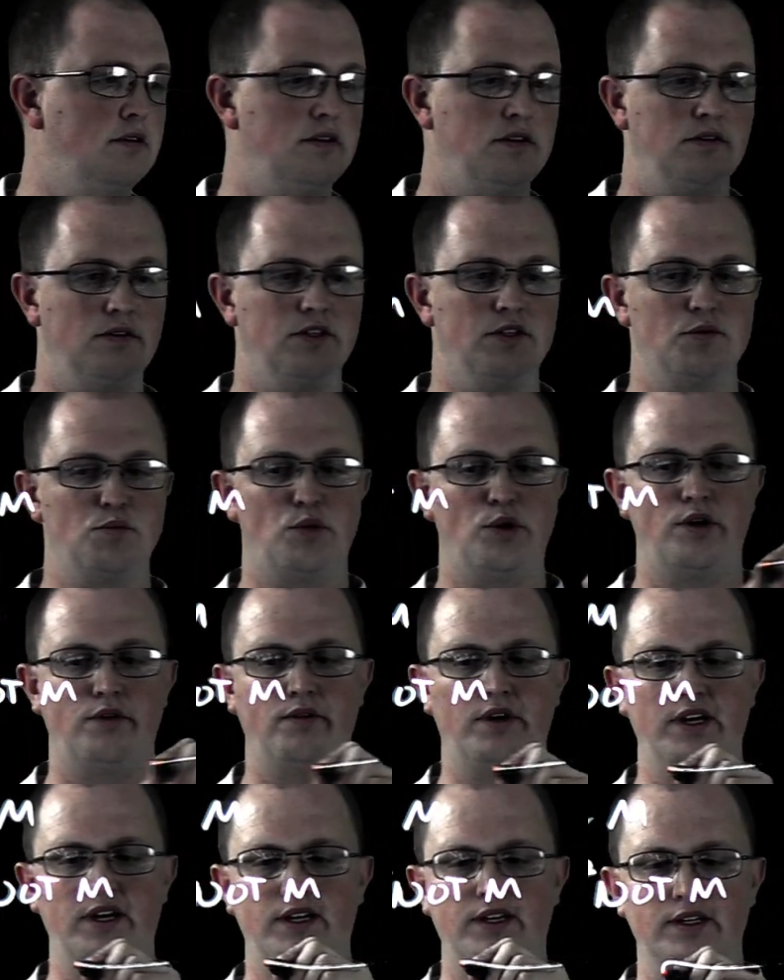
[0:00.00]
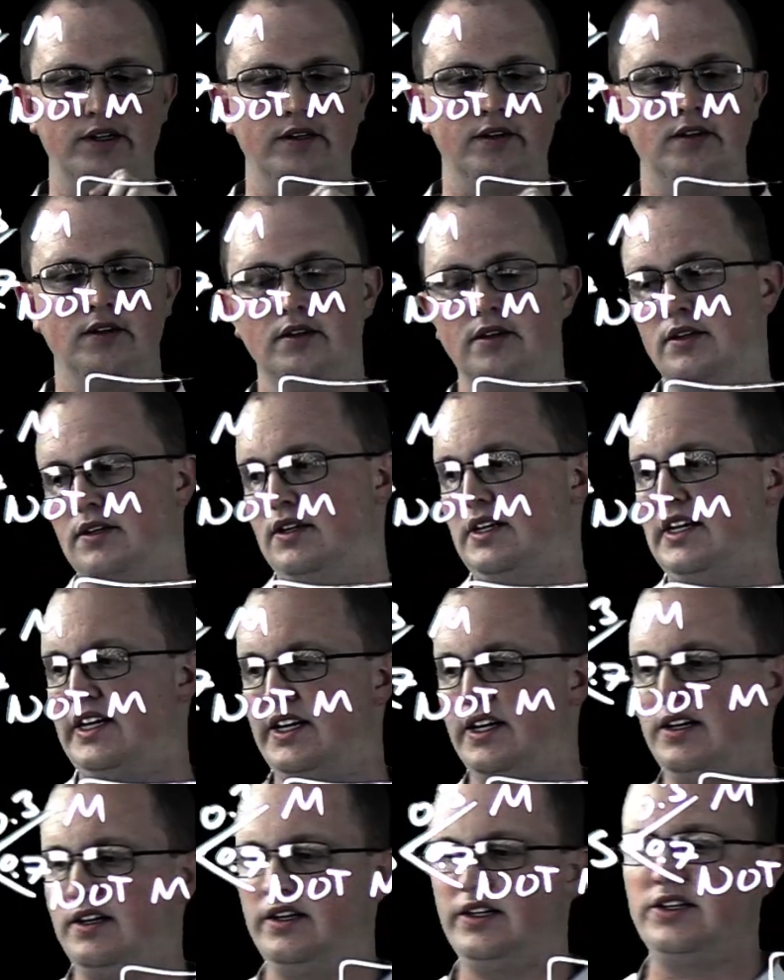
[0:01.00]
this part right here,
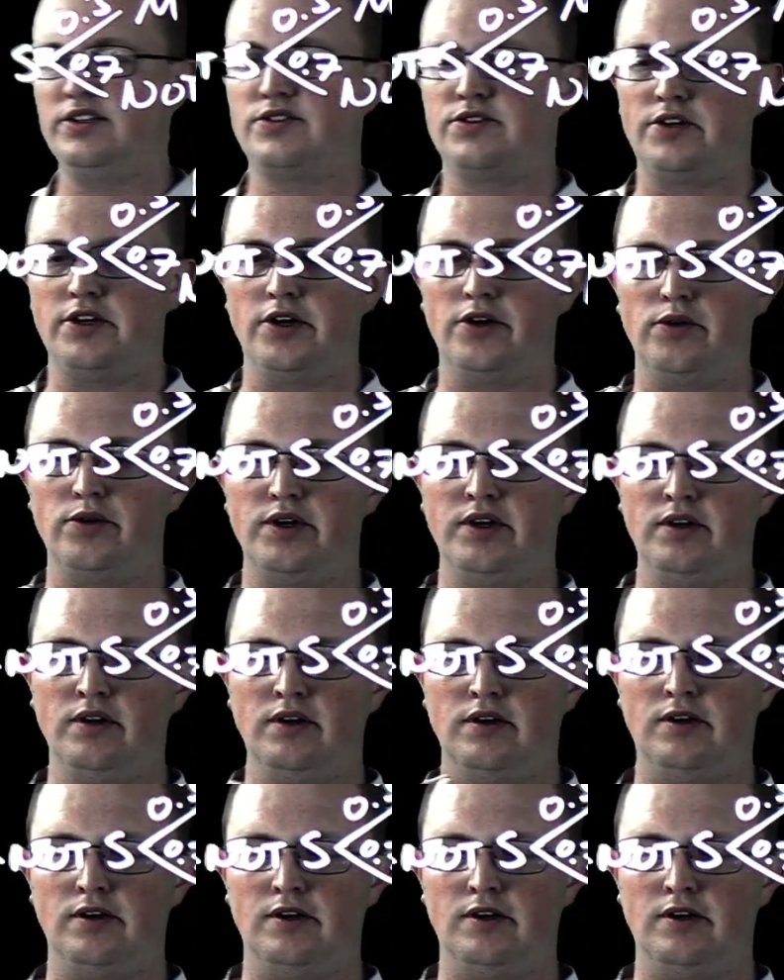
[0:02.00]
is known